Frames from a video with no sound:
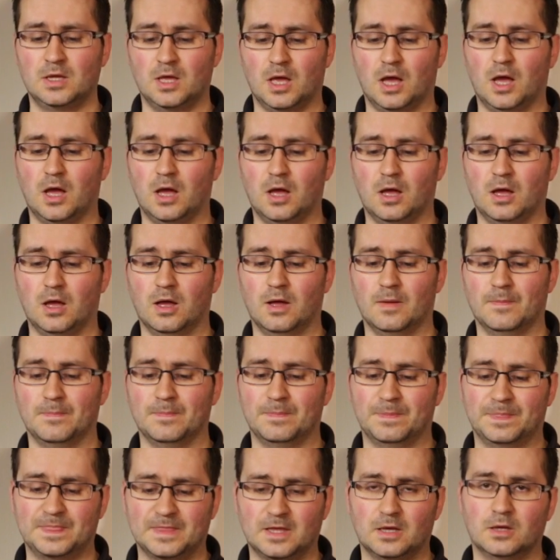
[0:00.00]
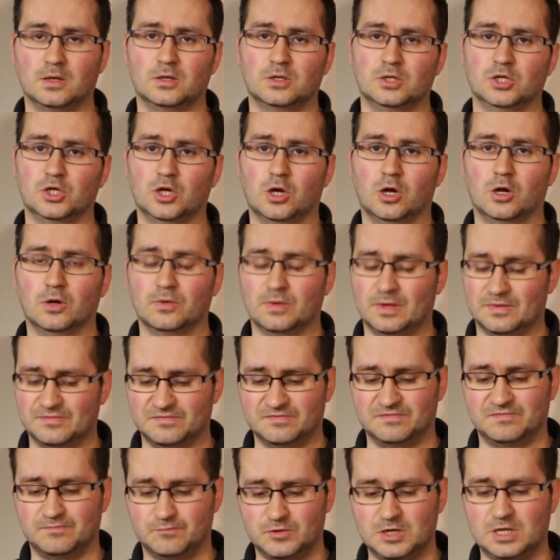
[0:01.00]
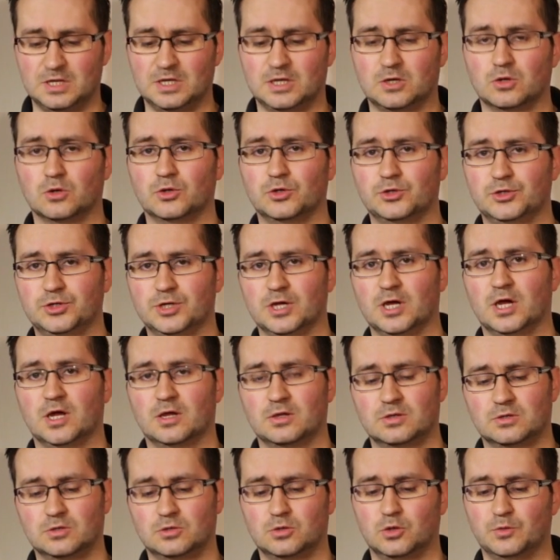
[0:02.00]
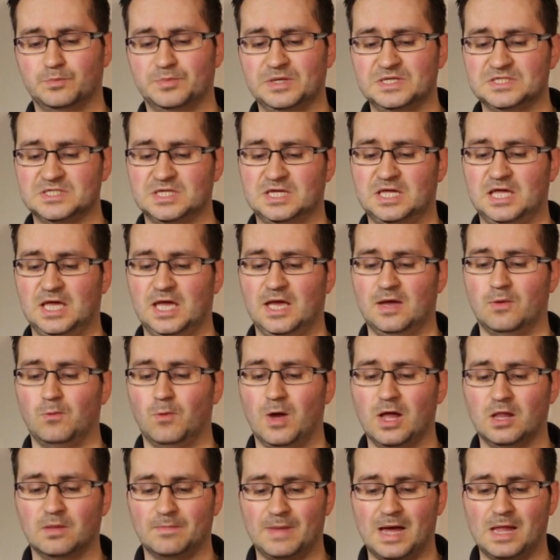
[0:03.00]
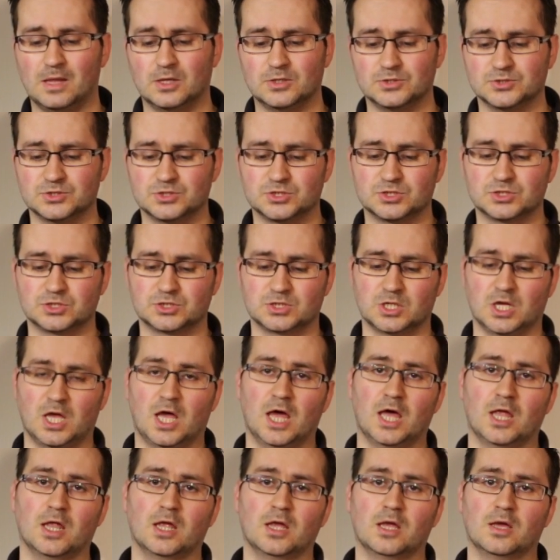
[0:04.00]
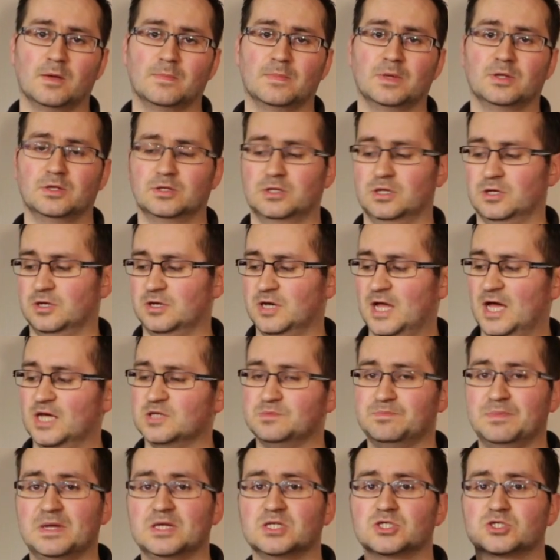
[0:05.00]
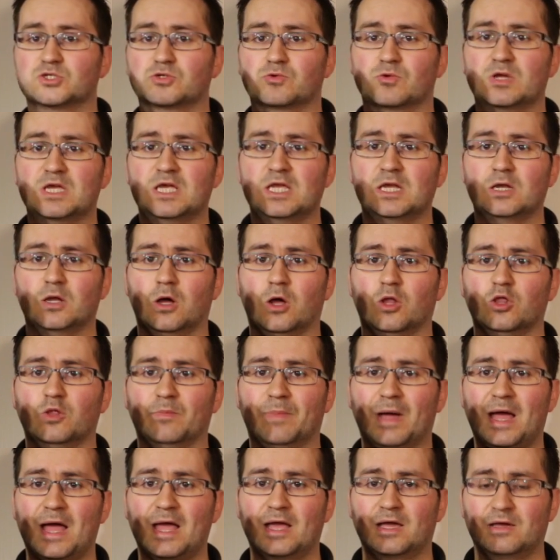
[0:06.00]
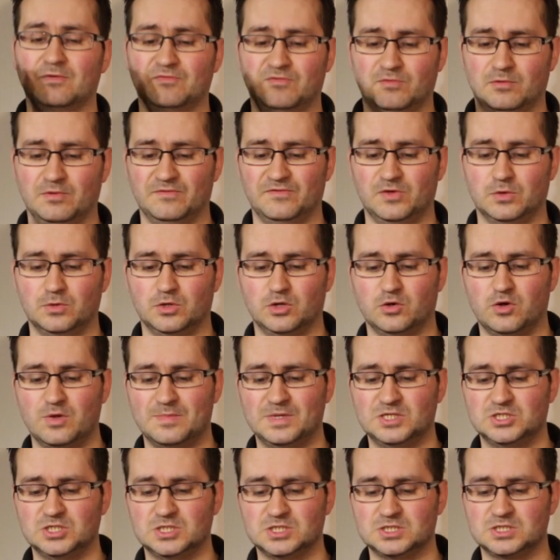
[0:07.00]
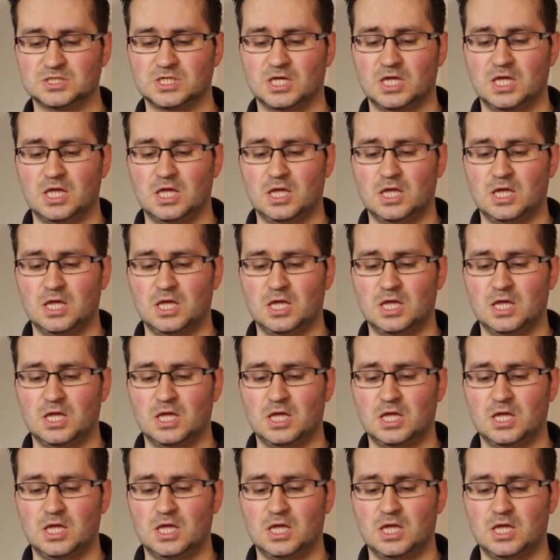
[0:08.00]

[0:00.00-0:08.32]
you know, really good good piece of kit, well balanced, a nice big screen on the back for reviewing your images,